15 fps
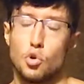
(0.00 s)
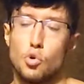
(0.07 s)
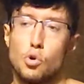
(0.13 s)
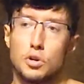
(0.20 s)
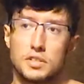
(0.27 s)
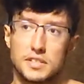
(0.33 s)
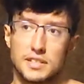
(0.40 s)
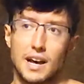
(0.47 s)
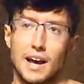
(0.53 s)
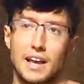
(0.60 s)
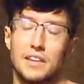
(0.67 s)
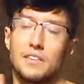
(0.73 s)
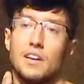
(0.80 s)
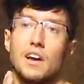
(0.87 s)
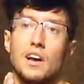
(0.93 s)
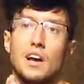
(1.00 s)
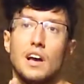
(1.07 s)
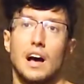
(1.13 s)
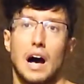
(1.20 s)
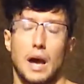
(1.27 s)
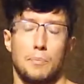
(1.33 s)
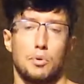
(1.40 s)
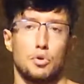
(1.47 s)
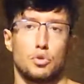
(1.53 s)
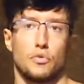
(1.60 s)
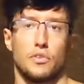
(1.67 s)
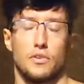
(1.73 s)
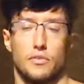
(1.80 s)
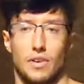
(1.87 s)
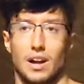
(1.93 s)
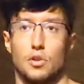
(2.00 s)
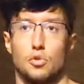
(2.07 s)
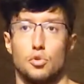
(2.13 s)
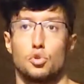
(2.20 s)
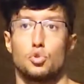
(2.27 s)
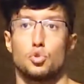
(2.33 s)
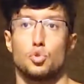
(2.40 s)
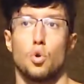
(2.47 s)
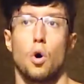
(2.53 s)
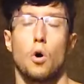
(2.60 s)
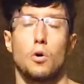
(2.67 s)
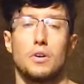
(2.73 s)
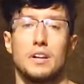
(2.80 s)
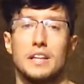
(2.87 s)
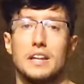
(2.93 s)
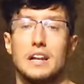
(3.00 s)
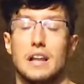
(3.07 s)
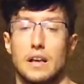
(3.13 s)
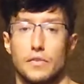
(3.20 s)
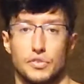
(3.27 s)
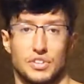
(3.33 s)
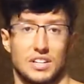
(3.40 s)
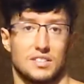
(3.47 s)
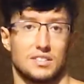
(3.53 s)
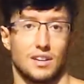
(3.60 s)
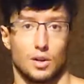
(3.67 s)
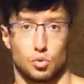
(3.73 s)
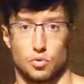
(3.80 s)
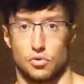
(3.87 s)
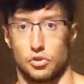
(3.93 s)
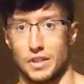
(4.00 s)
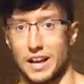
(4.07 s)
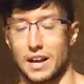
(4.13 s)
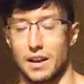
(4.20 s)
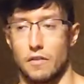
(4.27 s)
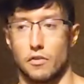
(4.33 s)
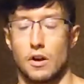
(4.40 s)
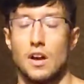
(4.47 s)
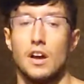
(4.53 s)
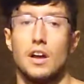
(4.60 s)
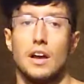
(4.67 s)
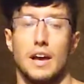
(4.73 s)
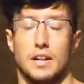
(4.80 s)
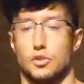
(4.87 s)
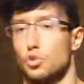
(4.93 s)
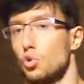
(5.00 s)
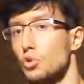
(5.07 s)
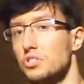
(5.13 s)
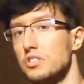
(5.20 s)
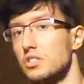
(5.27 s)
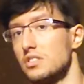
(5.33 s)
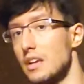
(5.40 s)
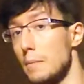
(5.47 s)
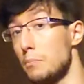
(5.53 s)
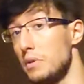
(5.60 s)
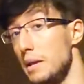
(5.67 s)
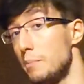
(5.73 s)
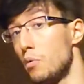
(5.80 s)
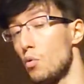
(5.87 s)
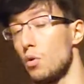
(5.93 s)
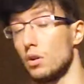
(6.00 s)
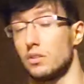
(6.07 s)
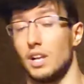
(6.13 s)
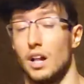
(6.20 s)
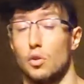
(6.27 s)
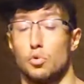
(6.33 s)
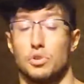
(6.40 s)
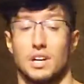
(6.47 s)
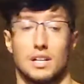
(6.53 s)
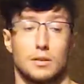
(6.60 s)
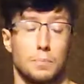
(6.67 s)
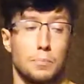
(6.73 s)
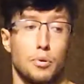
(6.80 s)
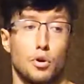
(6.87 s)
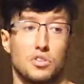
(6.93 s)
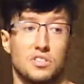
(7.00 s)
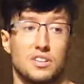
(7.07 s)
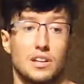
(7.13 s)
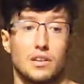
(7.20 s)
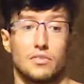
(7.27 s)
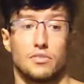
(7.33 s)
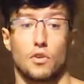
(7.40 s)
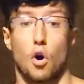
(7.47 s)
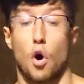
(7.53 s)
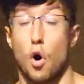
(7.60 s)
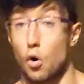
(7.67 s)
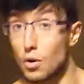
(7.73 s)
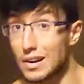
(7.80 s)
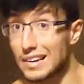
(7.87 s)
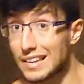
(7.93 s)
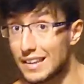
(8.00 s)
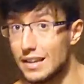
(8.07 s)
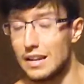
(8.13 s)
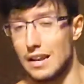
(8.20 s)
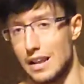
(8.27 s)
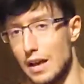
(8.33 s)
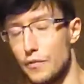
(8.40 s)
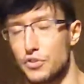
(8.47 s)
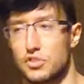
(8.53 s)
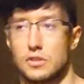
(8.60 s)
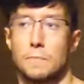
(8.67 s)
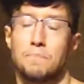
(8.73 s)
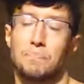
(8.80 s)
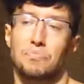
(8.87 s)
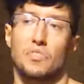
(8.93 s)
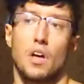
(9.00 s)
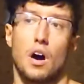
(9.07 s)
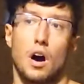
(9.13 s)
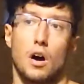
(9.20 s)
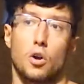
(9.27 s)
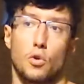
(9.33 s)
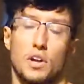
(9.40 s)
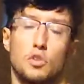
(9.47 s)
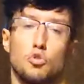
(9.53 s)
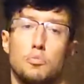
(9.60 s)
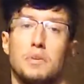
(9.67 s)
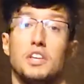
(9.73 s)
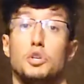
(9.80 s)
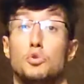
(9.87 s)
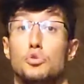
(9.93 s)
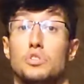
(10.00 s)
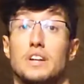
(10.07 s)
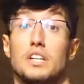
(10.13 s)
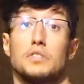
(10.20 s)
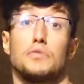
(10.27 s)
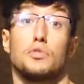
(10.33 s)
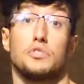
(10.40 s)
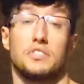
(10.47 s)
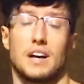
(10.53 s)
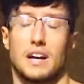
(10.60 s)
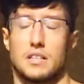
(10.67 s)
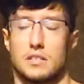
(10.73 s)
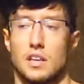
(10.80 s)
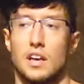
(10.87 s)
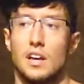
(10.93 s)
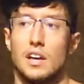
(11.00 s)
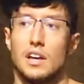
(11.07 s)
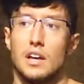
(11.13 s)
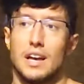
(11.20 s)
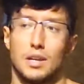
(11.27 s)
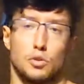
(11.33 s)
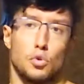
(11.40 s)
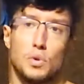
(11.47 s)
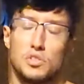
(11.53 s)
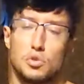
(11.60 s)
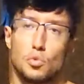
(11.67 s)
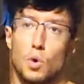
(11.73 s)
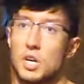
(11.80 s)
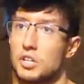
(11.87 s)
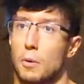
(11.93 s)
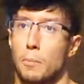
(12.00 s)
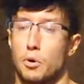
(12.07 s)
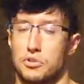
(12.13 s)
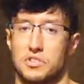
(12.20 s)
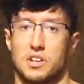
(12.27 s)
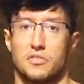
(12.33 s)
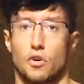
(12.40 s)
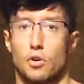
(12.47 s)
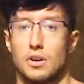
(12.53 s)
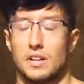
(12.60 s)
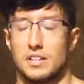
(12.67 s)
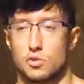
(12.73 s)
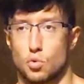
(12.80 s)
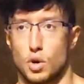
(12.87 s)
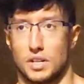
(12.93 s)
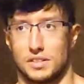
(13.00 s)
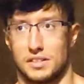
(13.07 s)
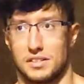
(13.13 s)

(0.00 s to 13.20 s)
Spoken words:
who assign hypertrophy values to only lifts that start with the negative. And so these same people will tell you that positive only lifts are going to be useless for size. And the reason why they're positive only is quite